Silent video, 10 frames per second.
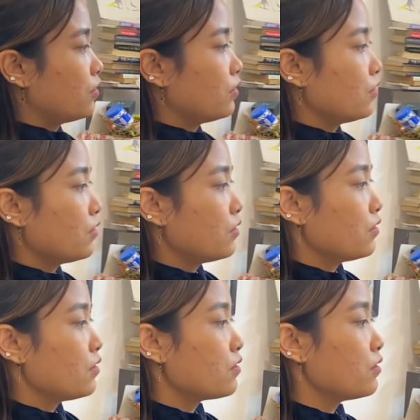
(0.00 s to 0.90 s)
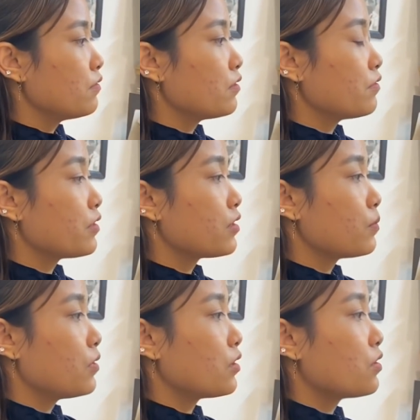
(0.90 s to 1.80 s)
and guess
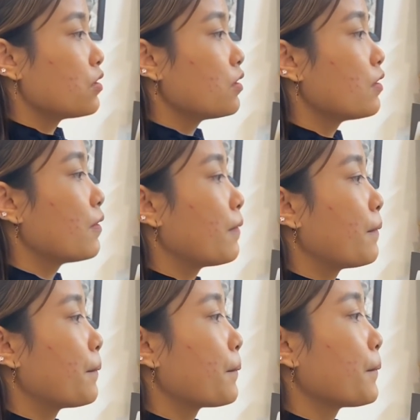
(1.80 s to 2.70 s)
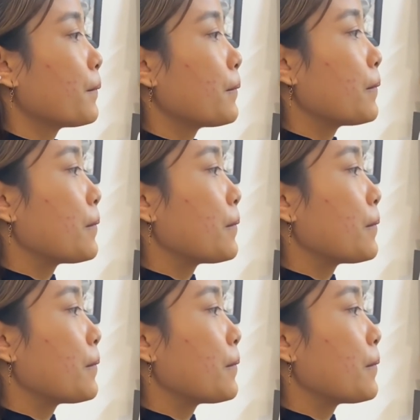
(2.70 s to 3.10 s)
I'm still figuring out